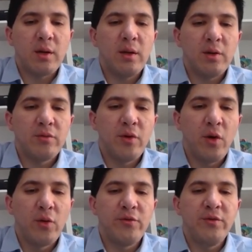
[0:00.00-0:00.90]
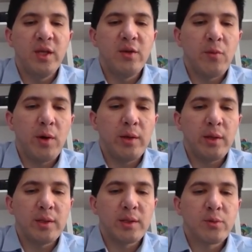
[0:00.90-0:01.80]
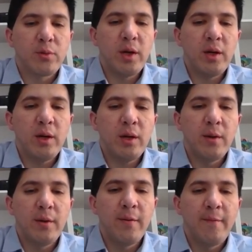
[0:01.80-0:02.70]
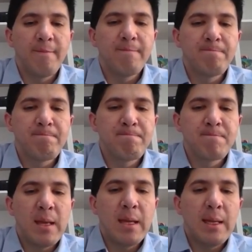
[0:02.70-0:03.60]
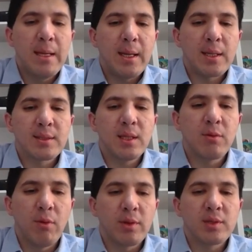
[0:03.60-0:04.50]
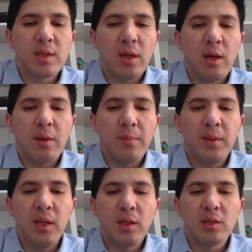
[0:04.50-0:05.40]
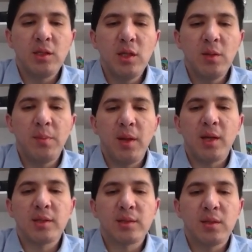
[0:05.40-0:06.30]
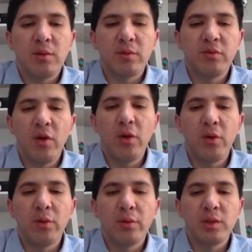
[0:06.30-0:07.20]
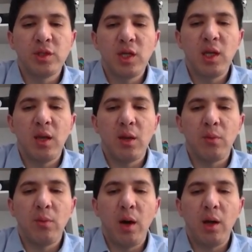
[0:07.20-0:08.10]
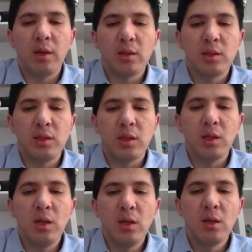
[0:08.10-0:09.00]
rho v1 in the square is equal to the P2 plus rho g y2